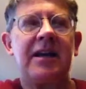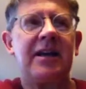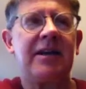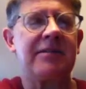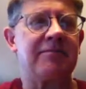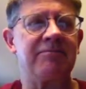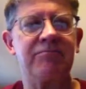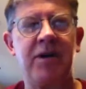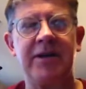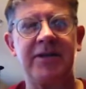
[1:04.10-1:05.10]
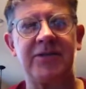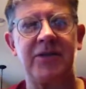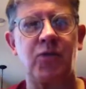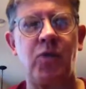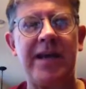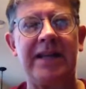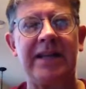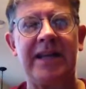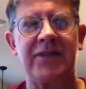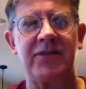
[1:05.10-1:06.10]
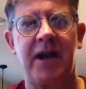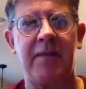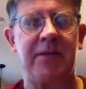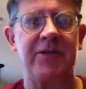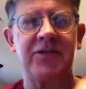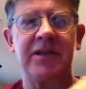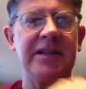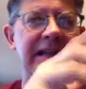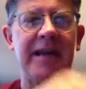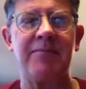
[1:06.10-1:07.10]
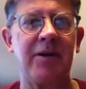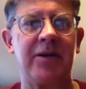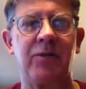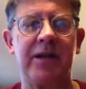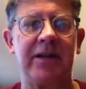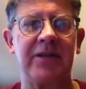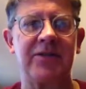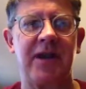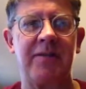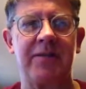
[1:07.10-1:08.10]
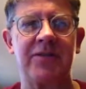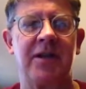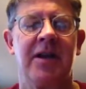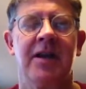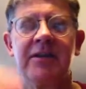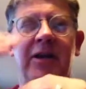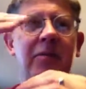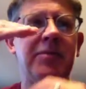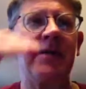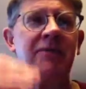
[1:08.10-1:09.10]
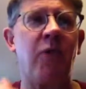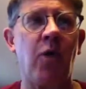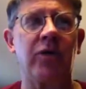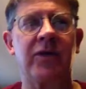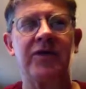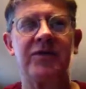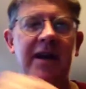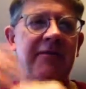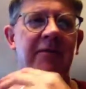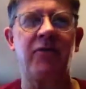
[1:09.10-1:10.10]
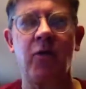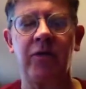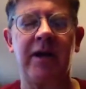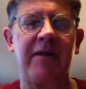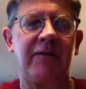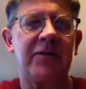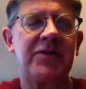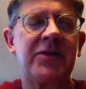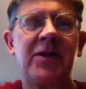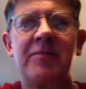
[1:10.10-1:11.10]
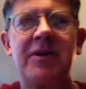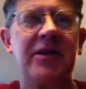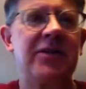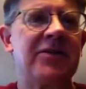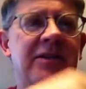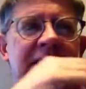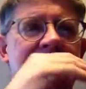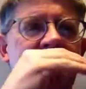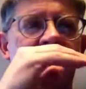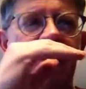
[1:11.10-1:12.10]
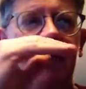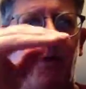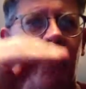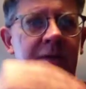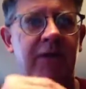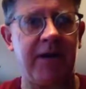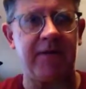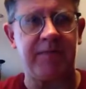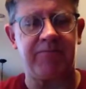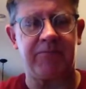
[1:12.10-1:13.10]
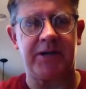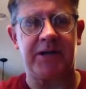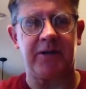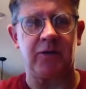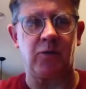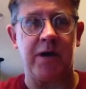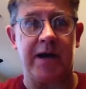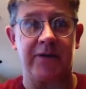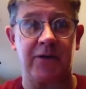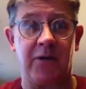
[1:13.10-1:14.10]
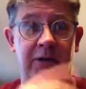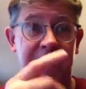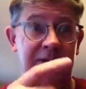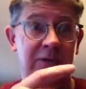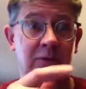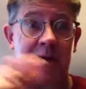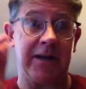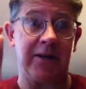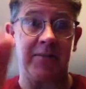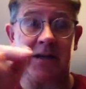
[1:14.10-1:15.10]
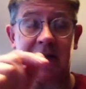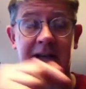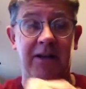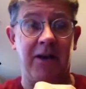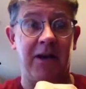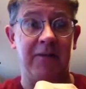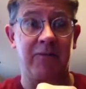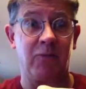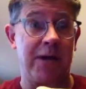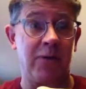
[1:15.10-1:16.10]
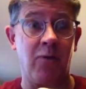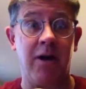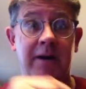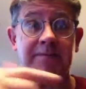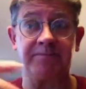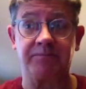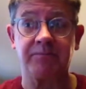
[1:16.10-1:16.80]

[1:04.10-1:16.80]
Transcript: a button that says Weekly Assignments, and in that button, Weekly Assignments, there will be folders. I have a folder out for the syllabus, and then a folder for every particular week. So in this week, you'll be clicking on Week 1,